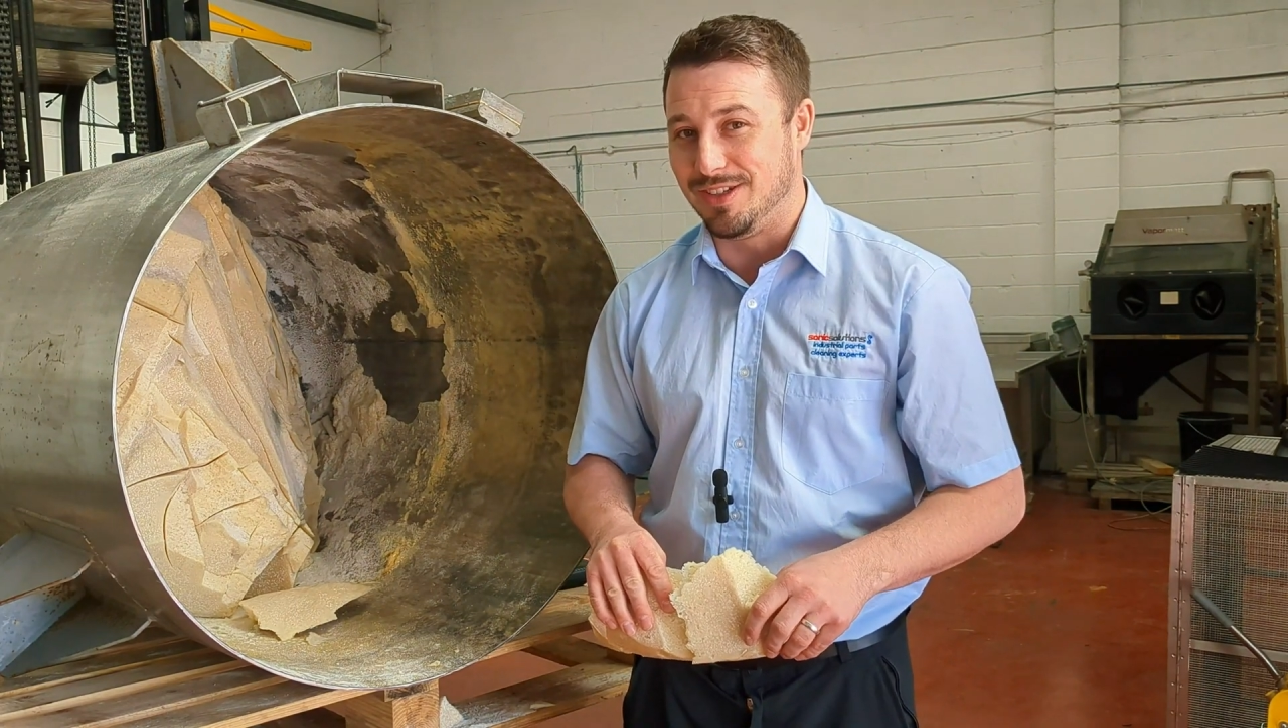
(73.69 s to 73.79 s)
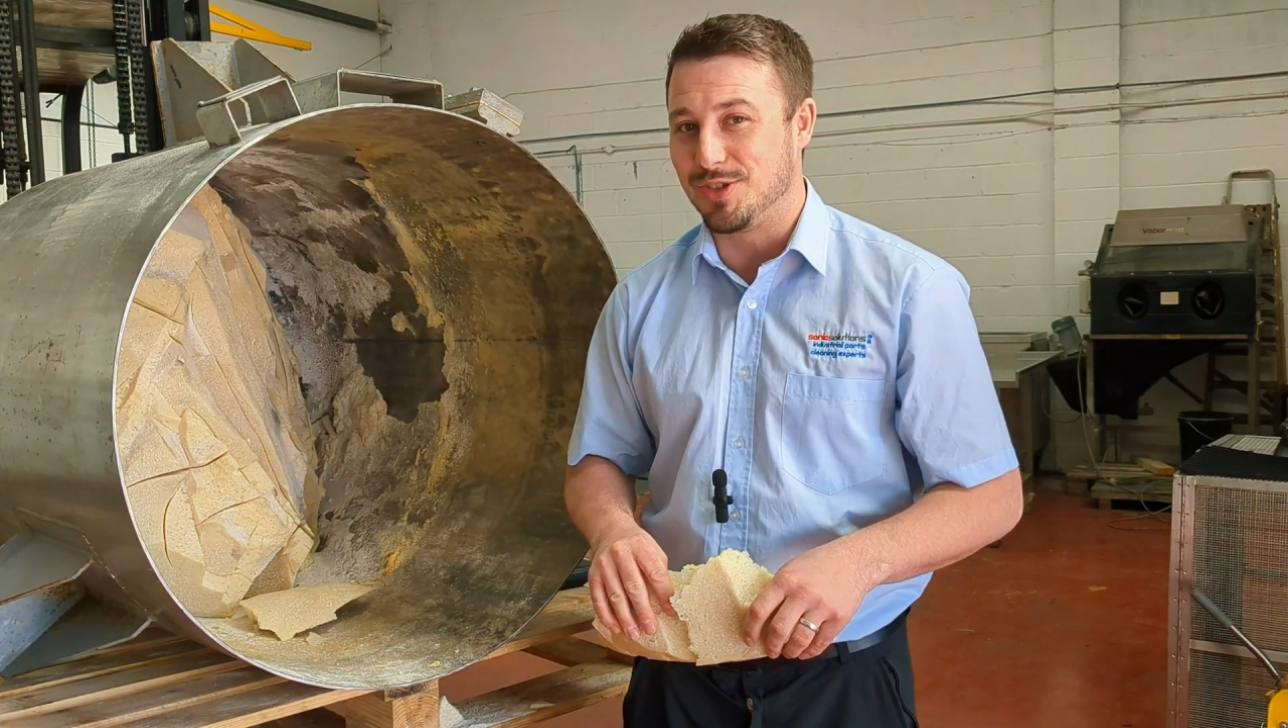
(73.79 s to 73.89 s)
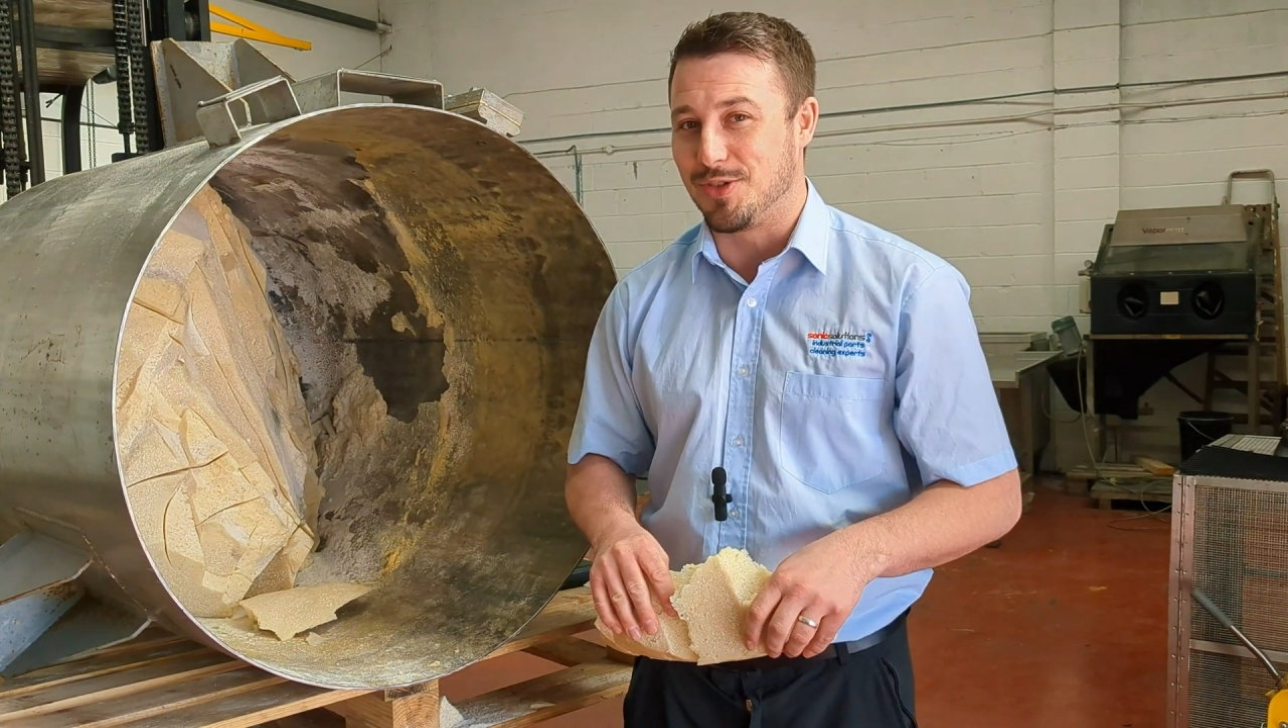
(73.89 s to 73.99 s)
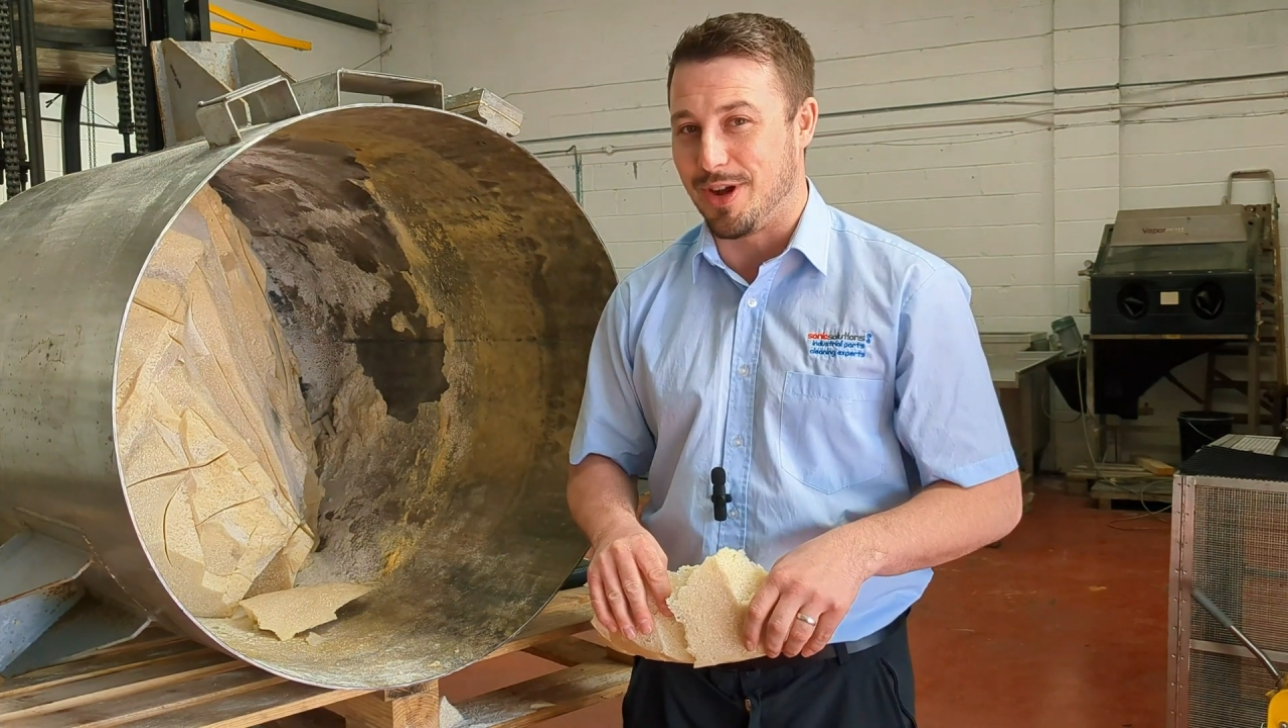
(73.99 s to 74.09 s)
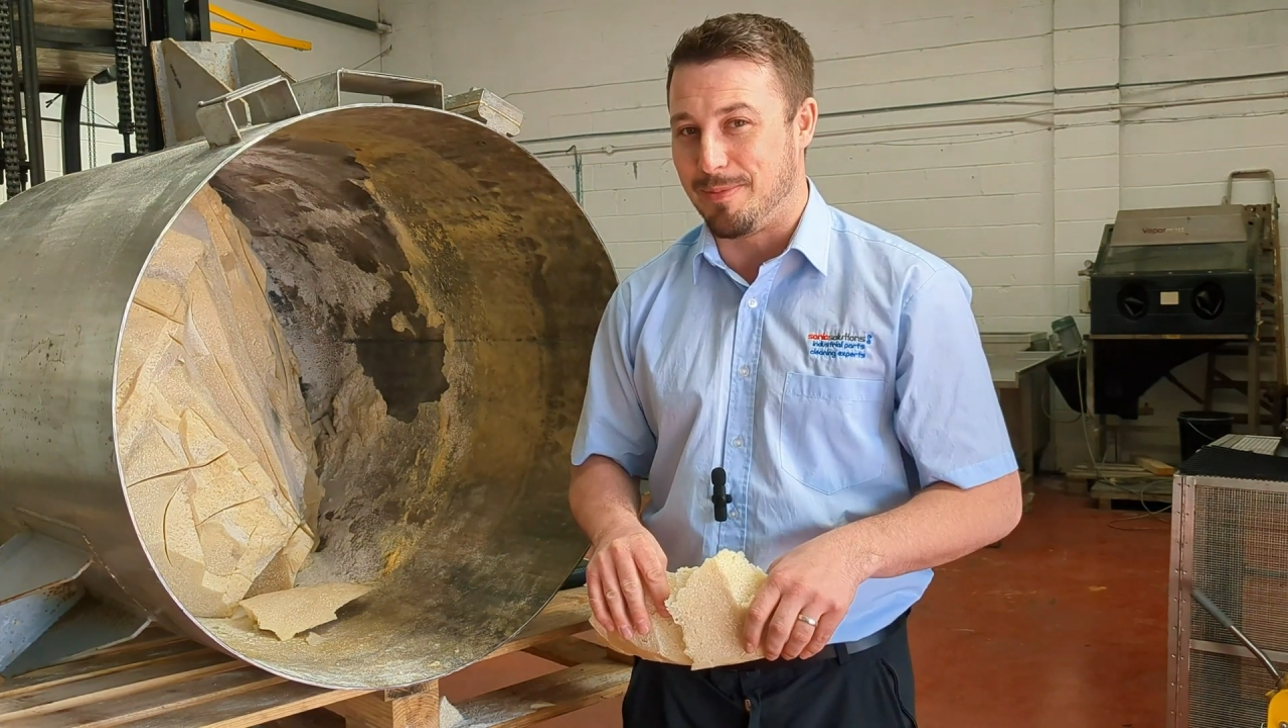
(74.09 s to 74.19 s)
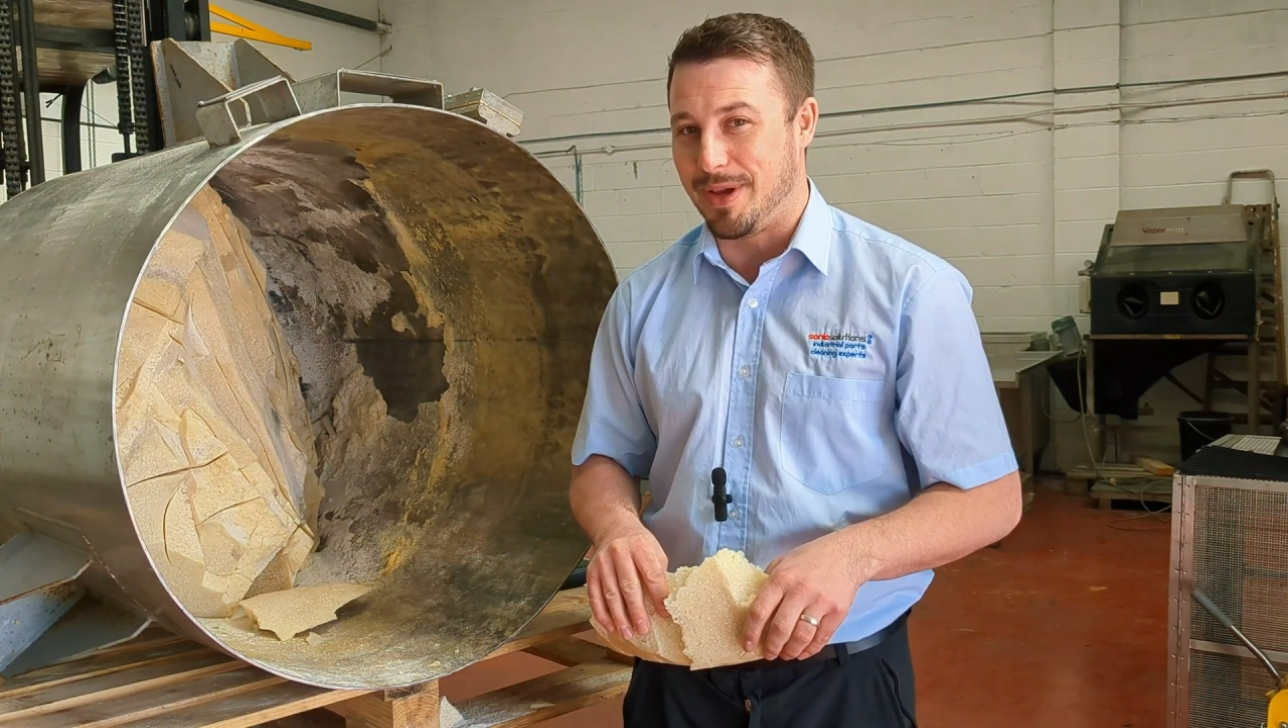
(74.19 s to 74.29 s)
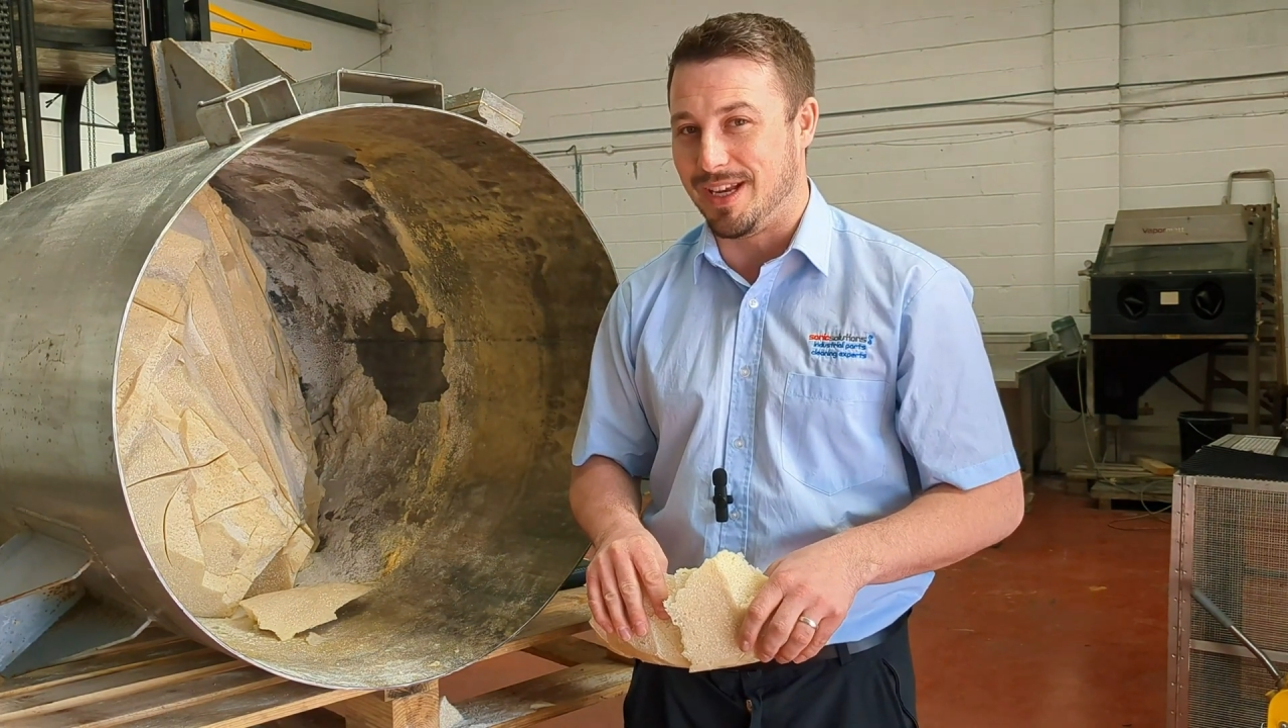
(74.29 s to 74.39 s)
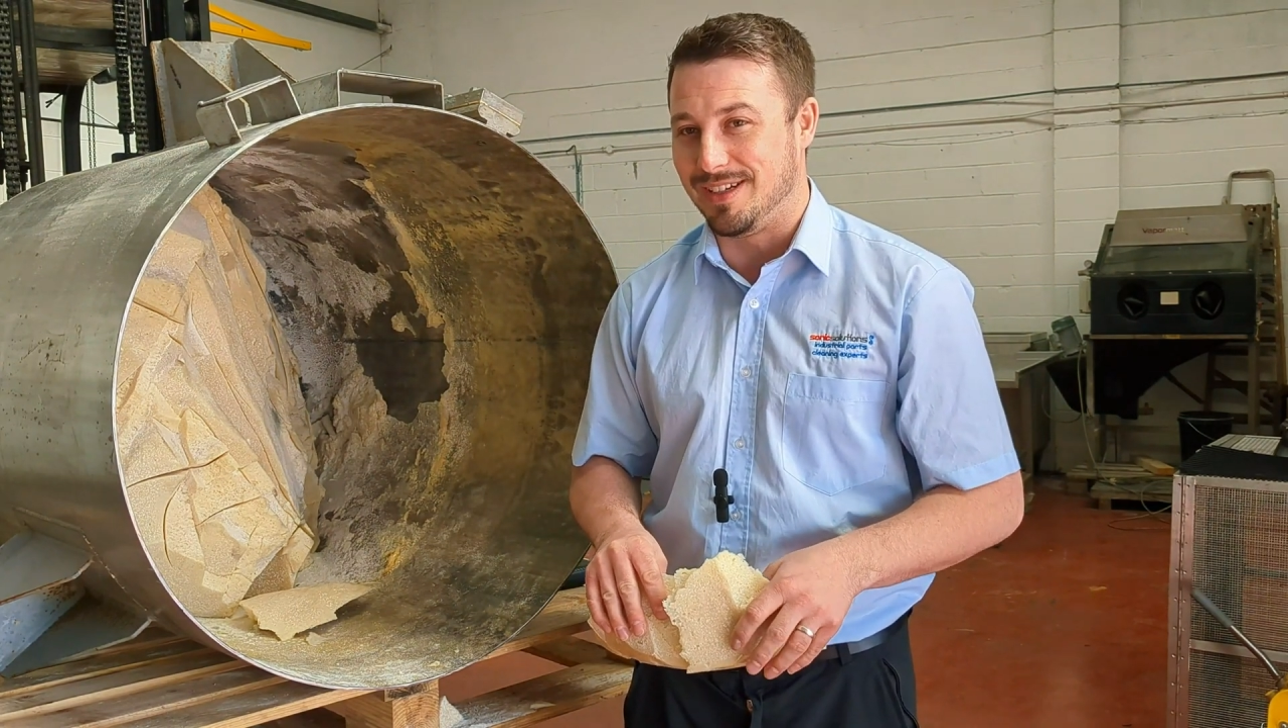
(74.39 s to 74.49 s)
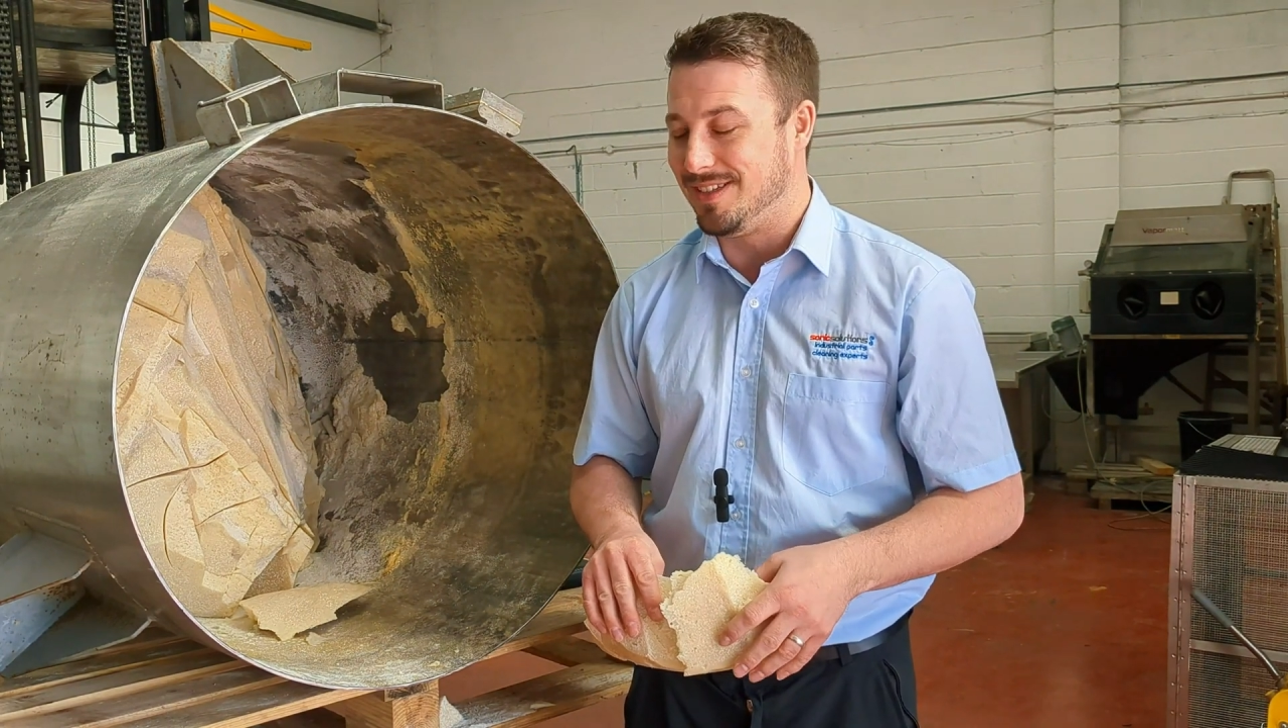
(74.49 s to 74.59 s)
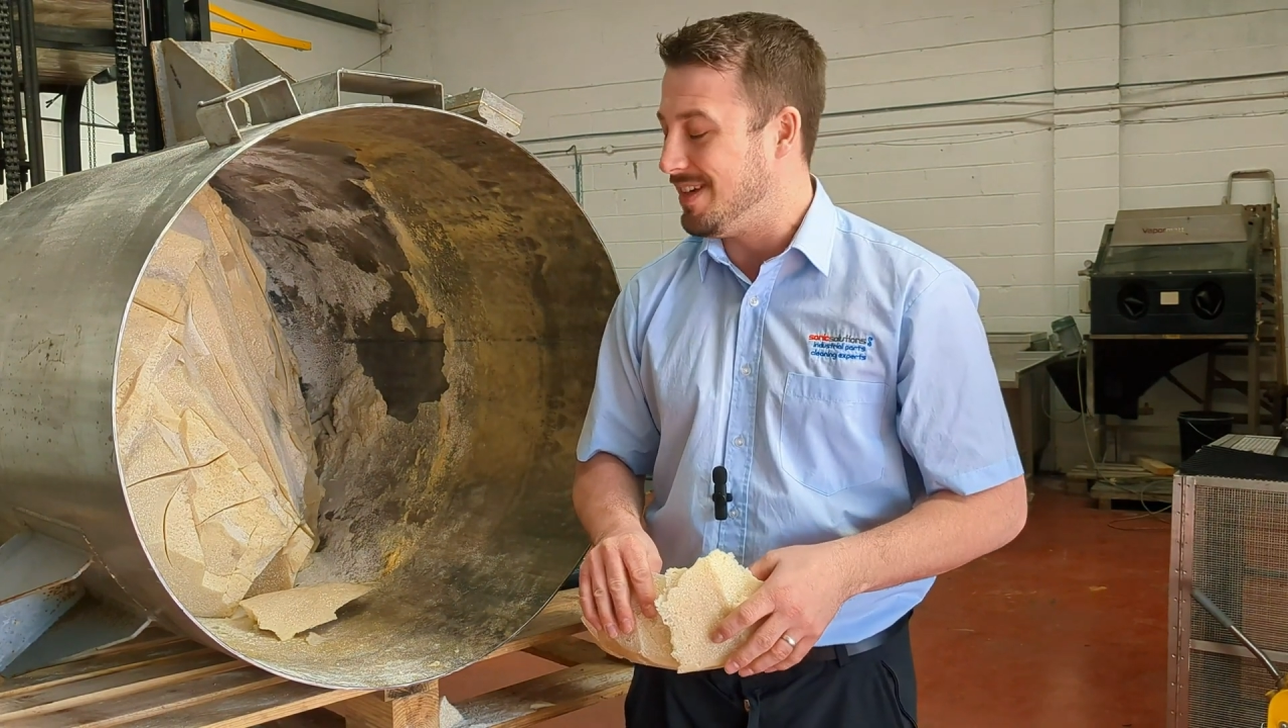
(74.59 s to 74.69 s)

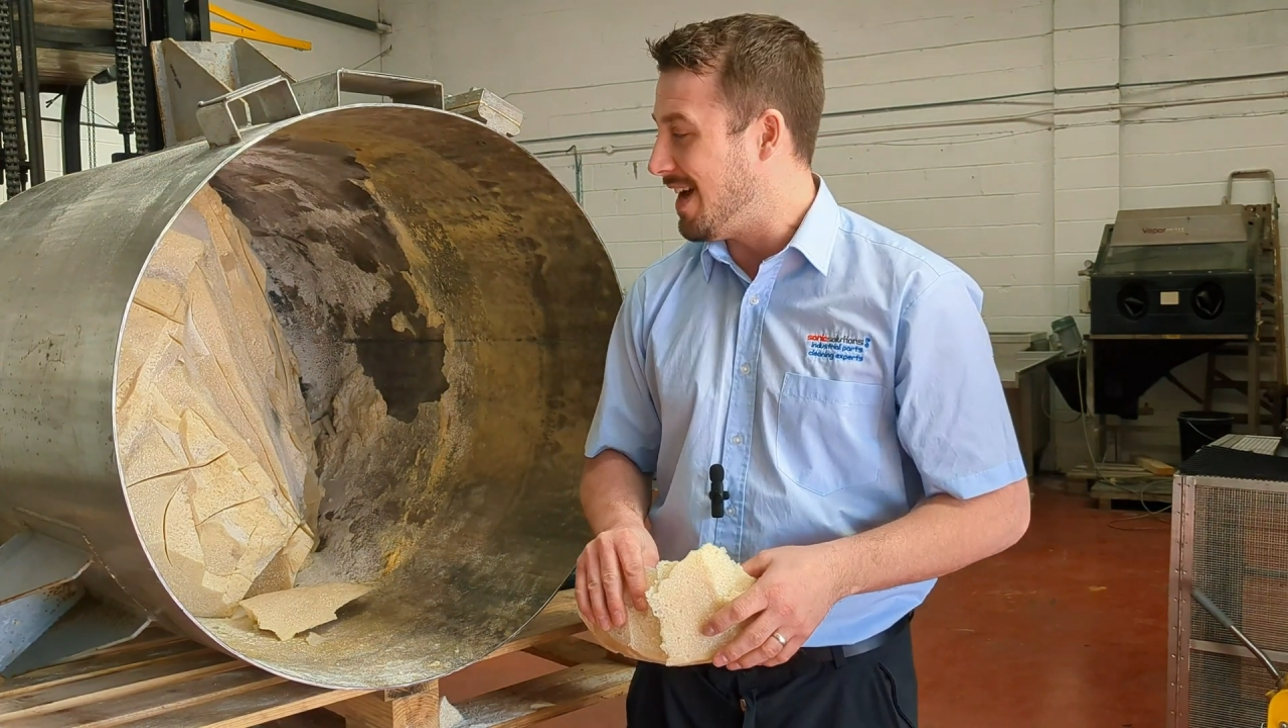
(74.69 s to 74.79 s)
scraping,